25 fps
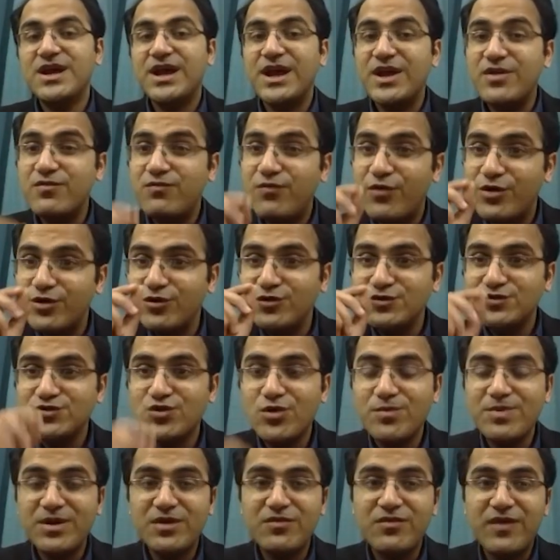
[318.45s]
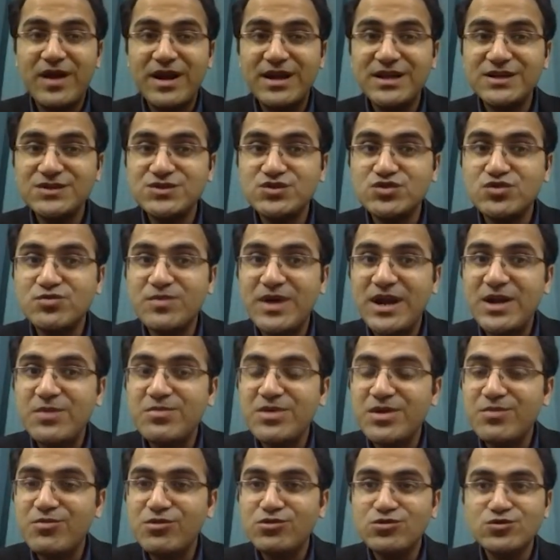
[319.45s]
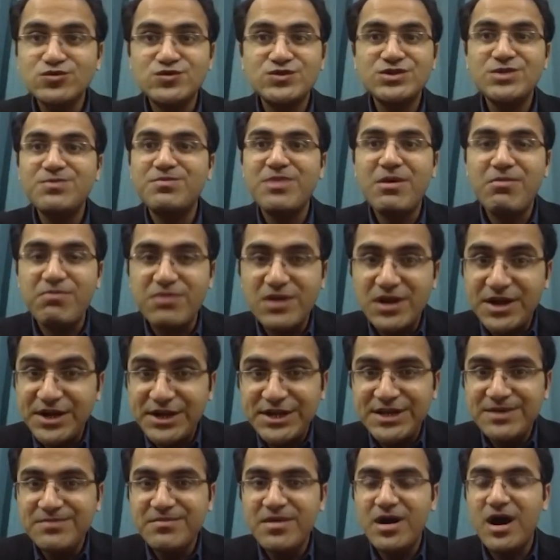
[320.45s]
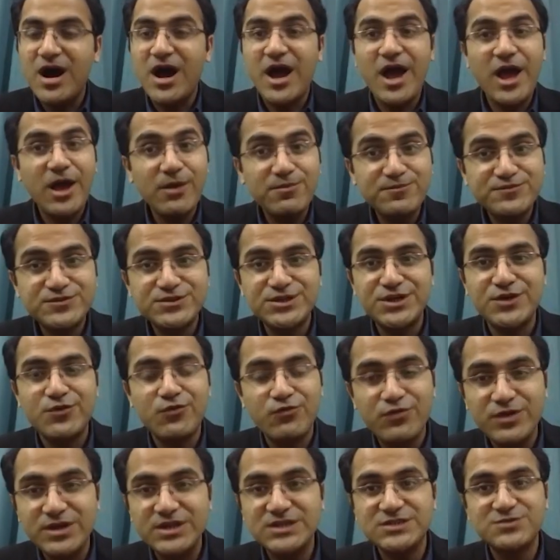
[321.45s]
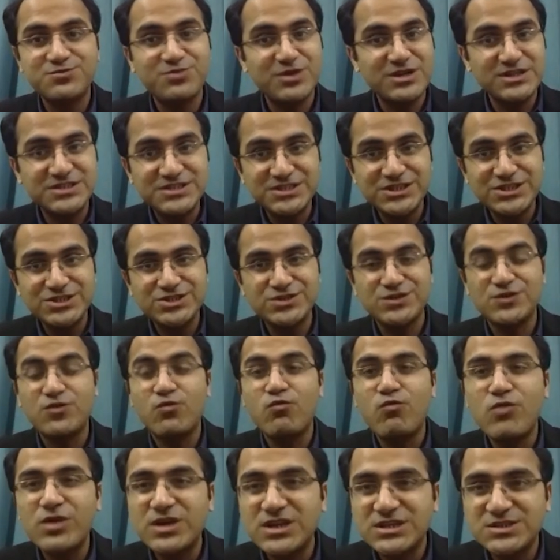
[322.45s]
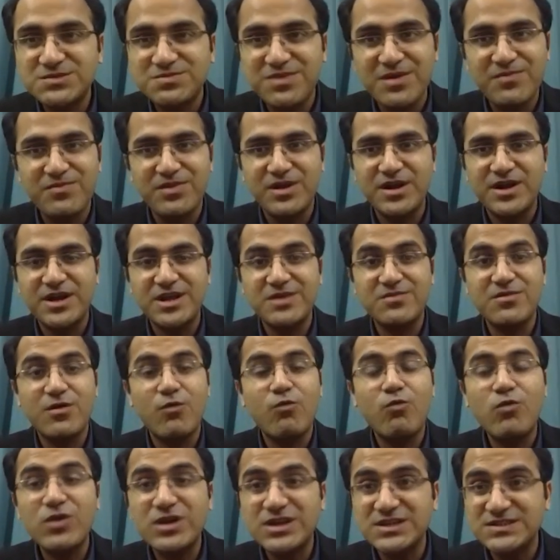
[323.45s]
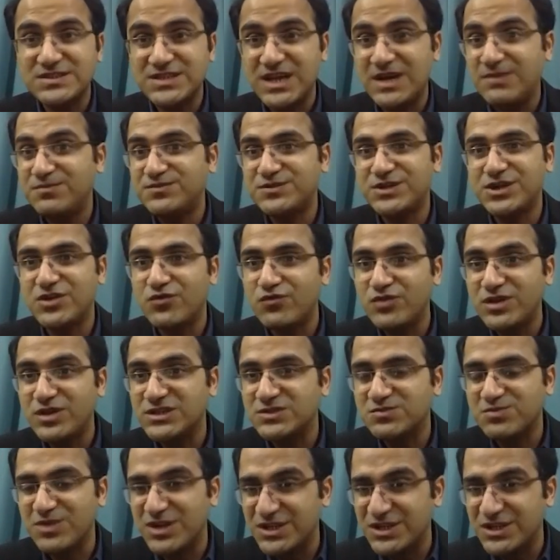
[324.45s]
In fundoscopic findings, you might be able to see papilledema, absent venous pulsation. What is papilledema? What is absent venous